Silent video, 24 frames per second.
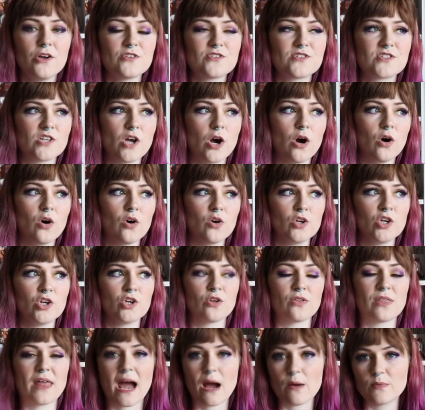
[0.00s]
So, you
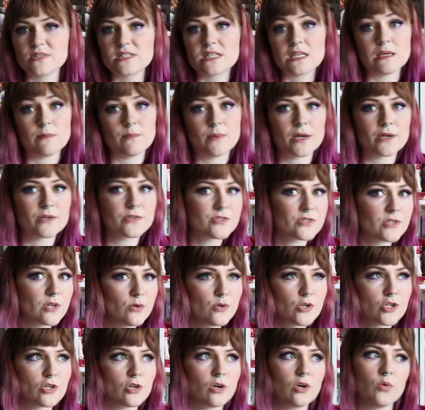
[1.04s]
know, that was keeping us
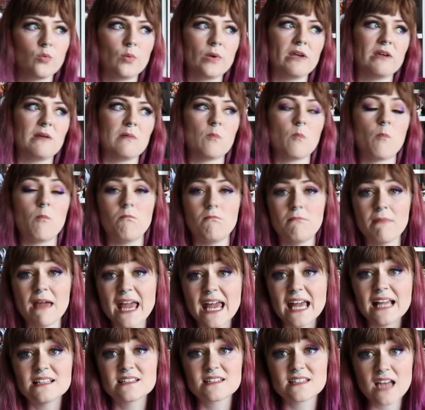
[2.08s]
social. We
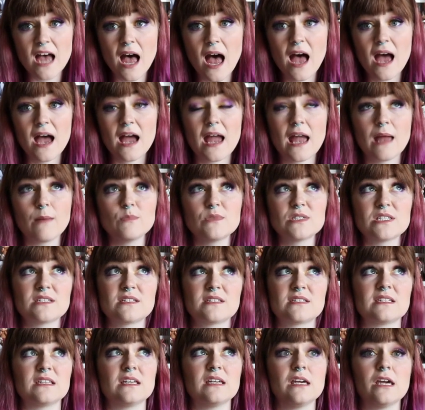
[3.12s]
made time to
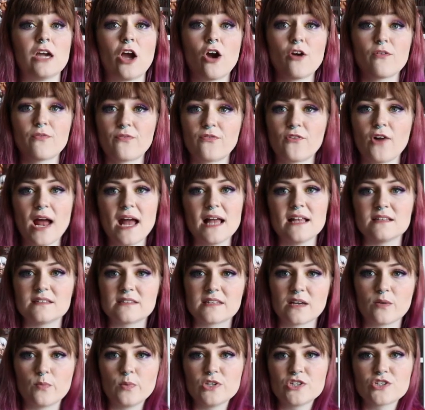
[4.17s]
see our
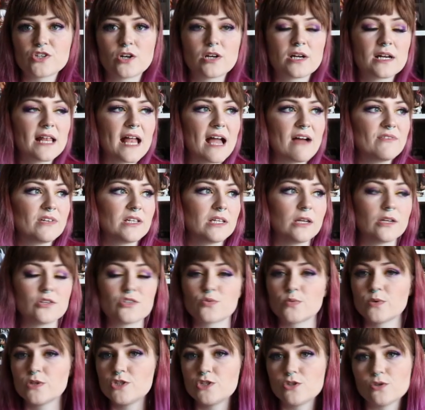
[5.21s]
friends. Like, we started having
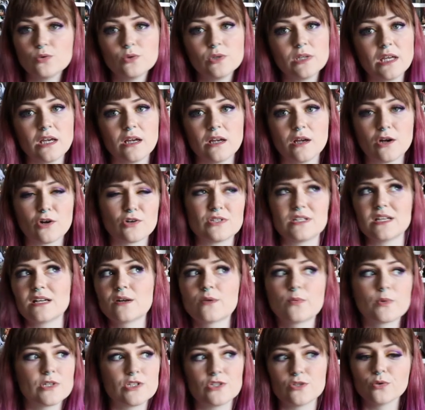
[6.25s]
lunch with Julie or
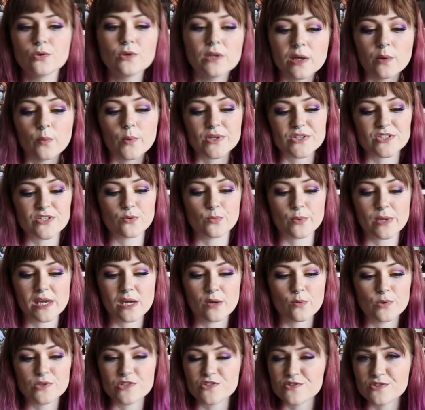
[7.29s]
dinner with Julie once a
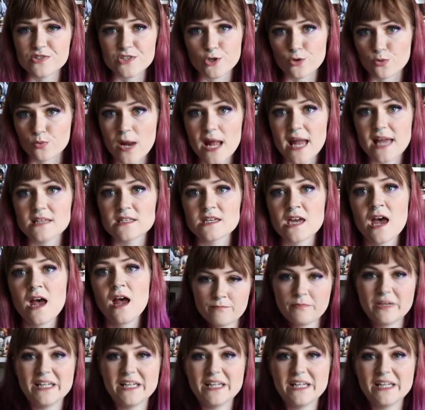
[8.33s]
week, which is great.